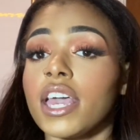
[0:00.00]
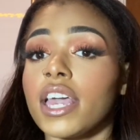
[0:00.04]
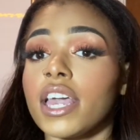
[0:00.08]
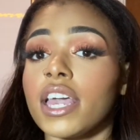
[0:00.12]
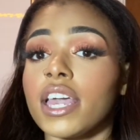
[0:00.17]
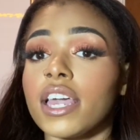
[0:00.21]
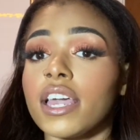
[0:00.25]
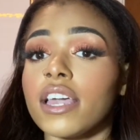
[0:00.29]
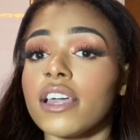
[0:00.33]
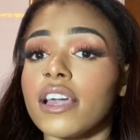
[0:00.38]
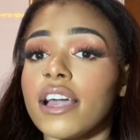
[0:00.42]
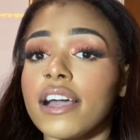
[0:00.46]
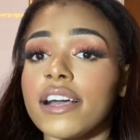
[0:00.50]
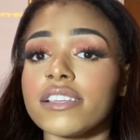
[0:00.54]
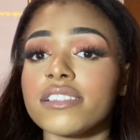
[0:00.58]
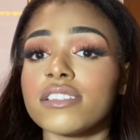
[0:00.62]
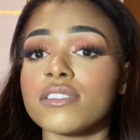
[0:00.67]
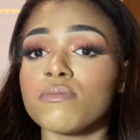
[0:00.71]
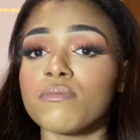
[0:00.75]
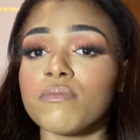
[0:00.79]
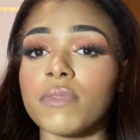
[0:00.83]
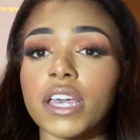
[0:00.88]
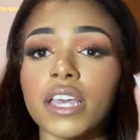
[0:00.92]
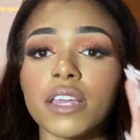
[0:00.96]
It
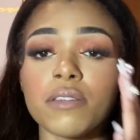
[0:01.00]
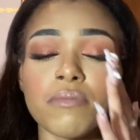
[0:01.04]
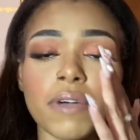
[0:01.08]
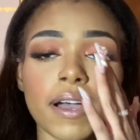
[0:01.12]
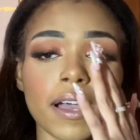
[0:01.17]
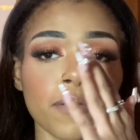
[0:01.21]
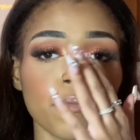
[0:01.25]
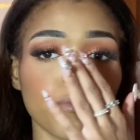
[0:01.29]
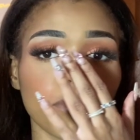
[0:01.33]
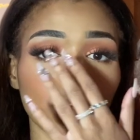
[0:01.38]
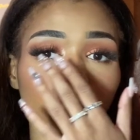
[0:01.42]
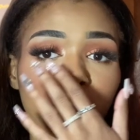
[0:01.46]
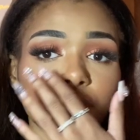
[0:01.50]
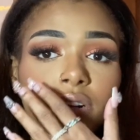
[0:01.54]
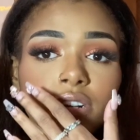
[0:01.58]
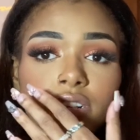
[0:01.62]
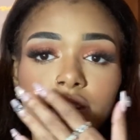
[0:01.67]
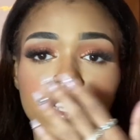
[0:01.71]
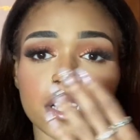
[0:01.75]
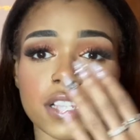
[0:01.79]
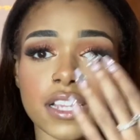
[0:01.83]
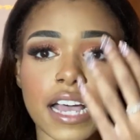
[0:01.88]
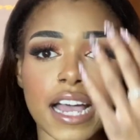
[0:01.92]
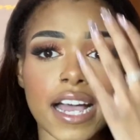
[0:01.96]
has made my
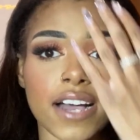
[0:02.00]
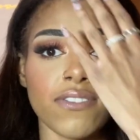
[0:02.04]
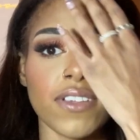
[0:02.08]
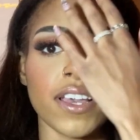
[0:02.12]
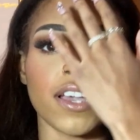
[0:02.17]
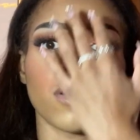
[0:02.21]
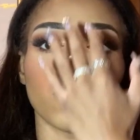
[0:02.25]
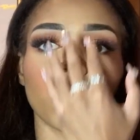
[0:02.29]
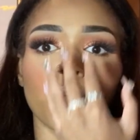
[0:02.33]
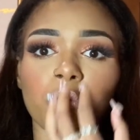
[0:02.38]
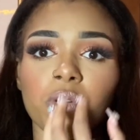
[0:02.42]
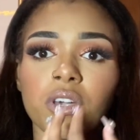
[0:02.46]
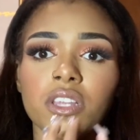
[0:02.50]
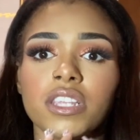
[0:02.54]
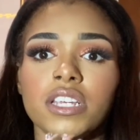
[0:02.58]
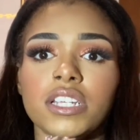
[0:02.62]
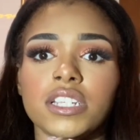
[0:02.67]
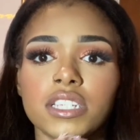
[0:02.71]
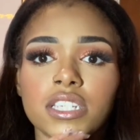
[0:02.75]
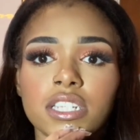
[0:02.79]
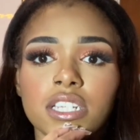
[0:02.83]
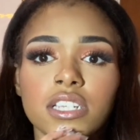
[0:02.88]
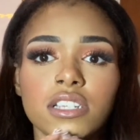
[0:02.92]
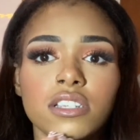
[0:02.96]
pores, because I have like an
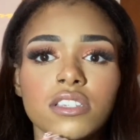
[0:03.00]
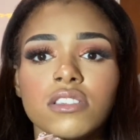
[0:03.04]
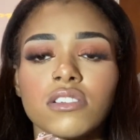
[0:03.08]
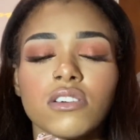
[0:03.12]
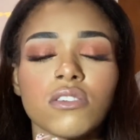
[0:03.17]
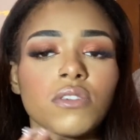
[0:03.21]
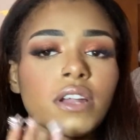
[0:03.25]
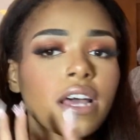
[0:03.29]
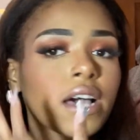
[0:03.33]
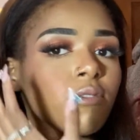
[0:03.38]
oily T-zone.